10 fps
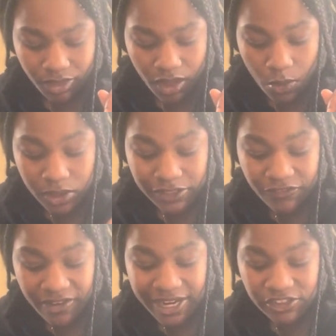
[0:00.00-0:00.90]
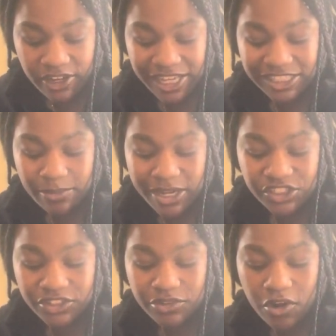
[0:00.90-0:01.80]
What's a phrase or
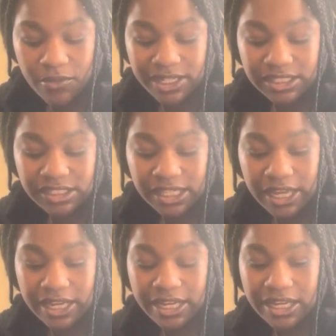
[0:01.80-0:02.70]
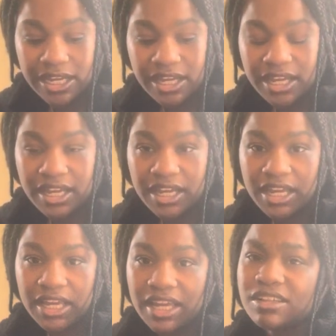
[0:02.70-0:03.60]
exclamation you always say?
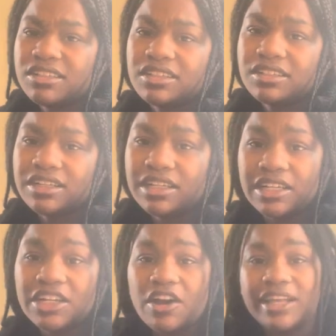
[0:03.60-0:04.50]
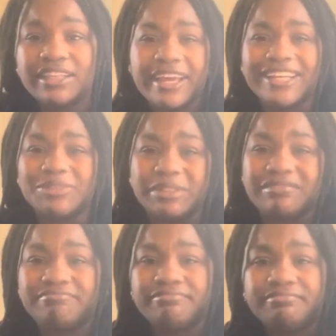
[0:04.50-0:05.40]
Y'all have to catch me.
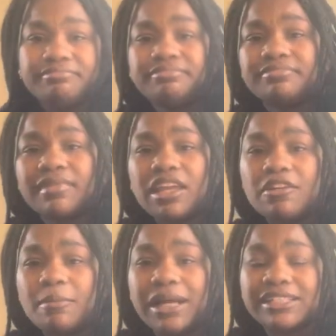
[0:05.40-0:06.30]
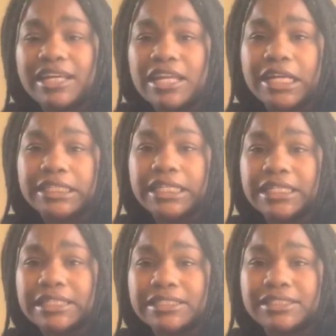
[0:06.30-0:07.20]
I say a lot of
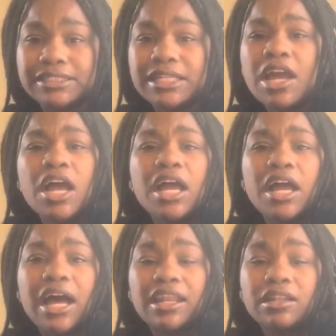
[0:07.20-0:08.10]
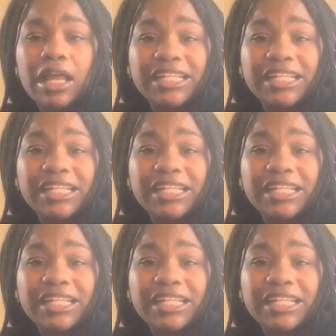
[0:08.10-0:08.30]
things. I